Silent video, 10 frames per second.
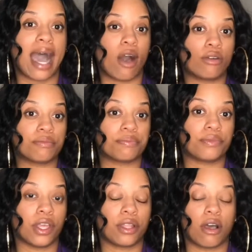out,
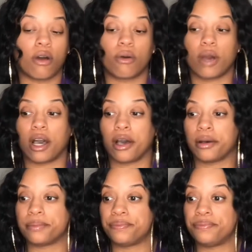
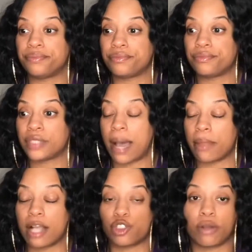I'm
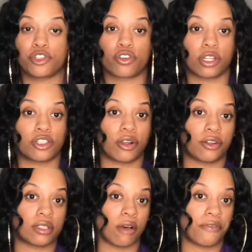not sure if she's going to turn
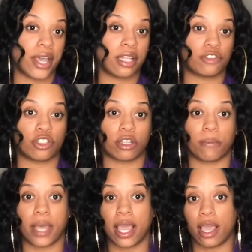herself in, if she's going
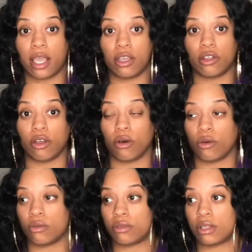to pay,
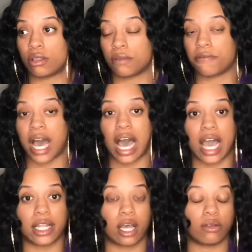the
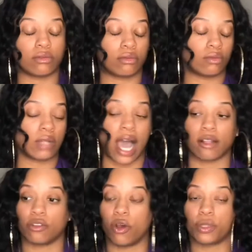fine. I
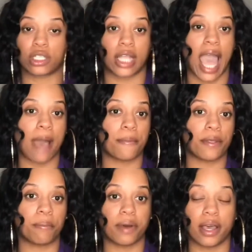don't know what's going to
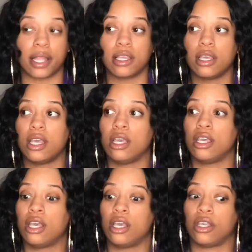happen, but,
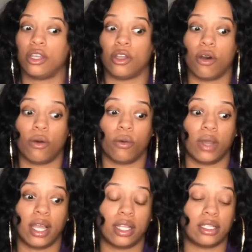
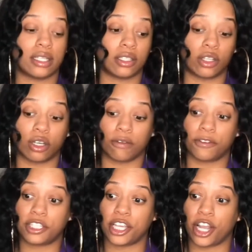it doesn't look good for
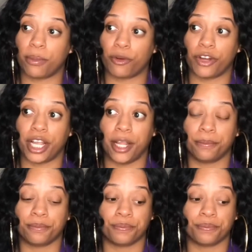Teairra Mari.